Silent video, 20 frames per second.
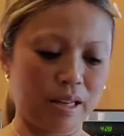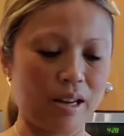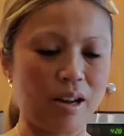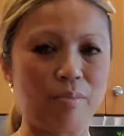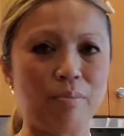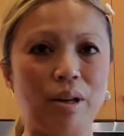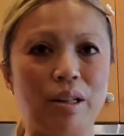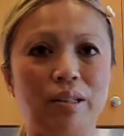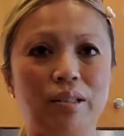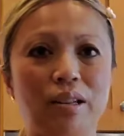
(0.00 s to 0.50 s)

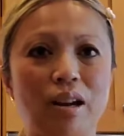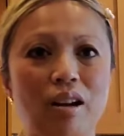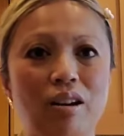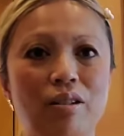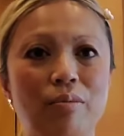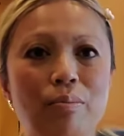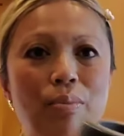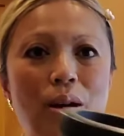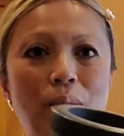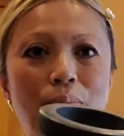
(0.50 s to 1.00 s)
My stock
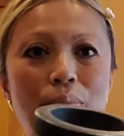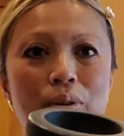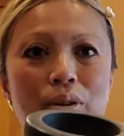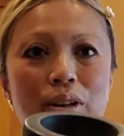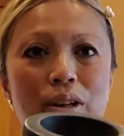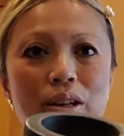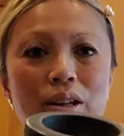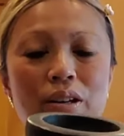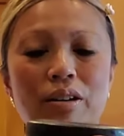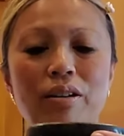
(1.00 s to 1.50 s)
of pepper
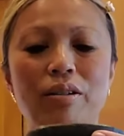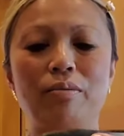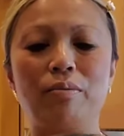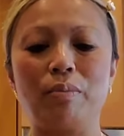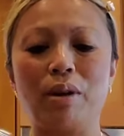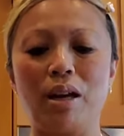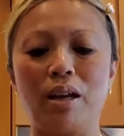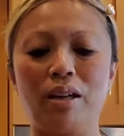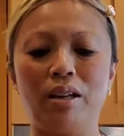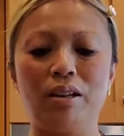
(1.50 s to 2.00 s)
here and
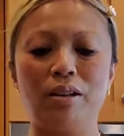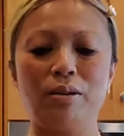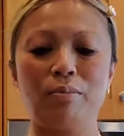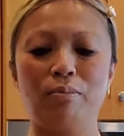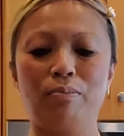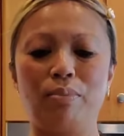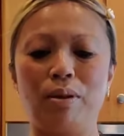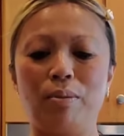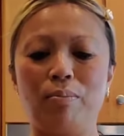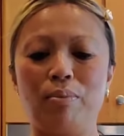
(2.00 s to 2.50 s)
my
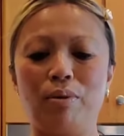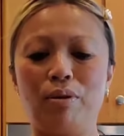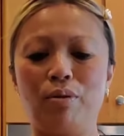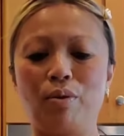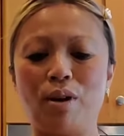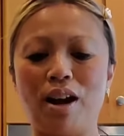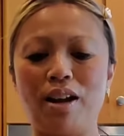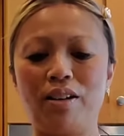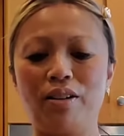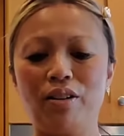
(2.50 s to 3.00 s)
pepper
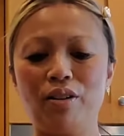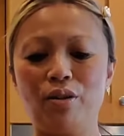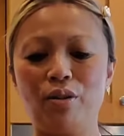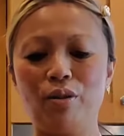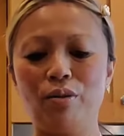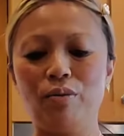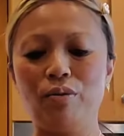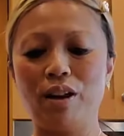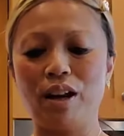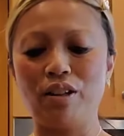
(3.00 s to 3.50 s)
grinder,
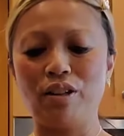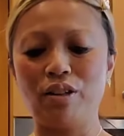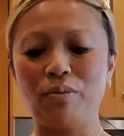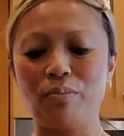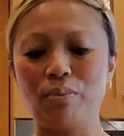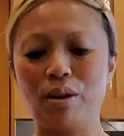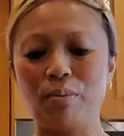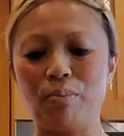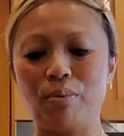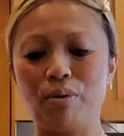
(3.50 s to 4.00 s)
old-fashioned pepper